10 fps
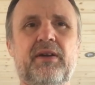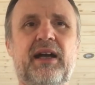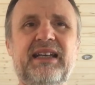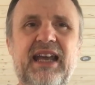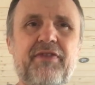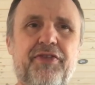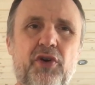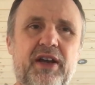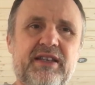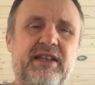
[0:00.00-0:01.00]
I never
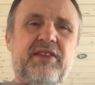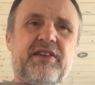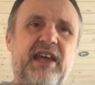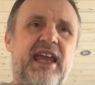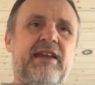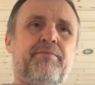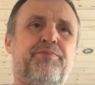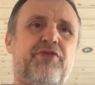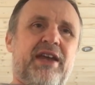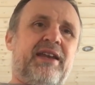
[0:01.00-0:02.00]
thought I'd see the day in
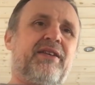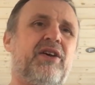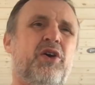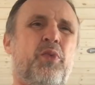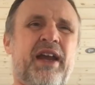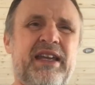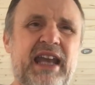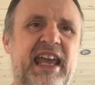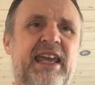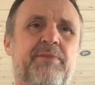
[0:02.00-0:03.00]
Britain where
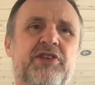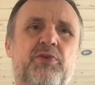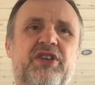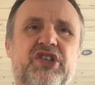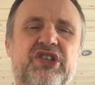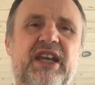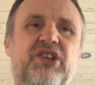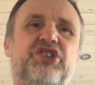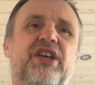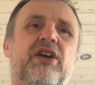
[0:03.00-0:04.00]
neighbours were
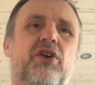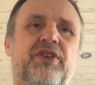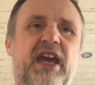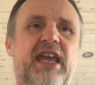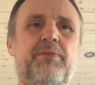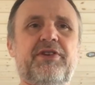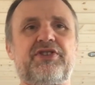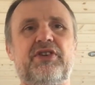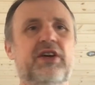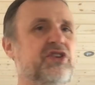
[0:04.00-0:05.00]
snitching on
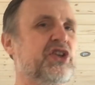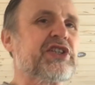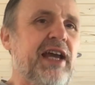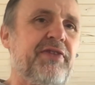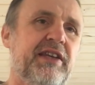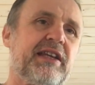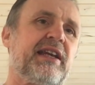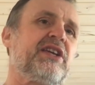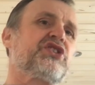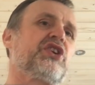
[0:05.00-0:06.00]
neighbours, just like they did
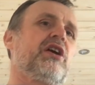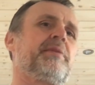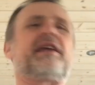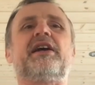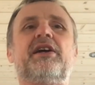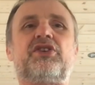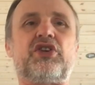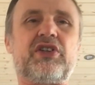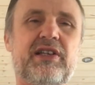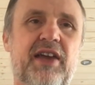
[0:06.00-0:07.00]
in East Germany,
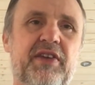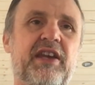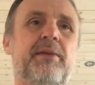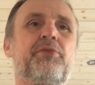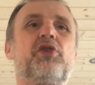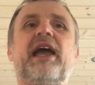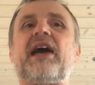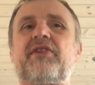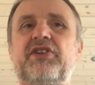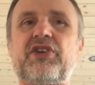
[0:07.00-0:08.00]
just like they did in
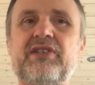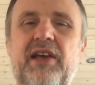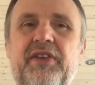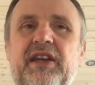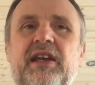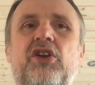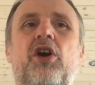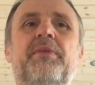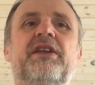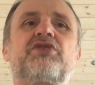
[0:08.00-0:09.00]
Bulgaria, just like they did in
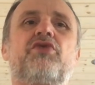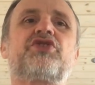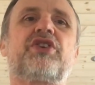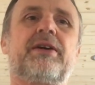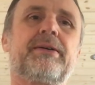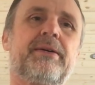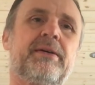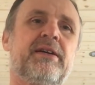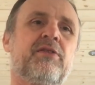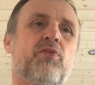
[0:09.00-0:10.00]
communist Russia.
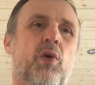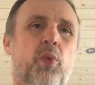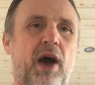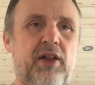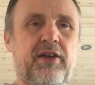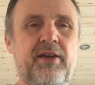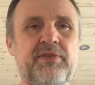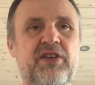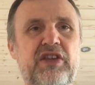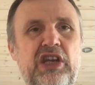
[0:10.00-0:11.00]
Well, welcome
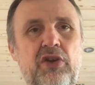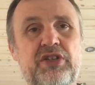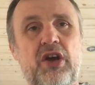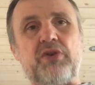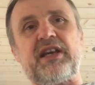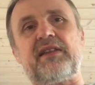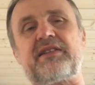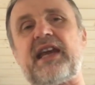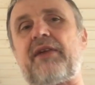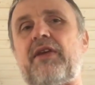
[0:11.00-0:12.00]
to the new
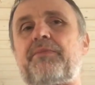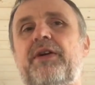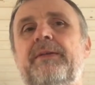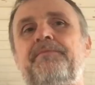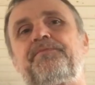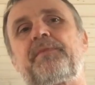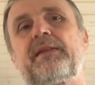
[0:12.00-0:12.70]
totalitarian Britain.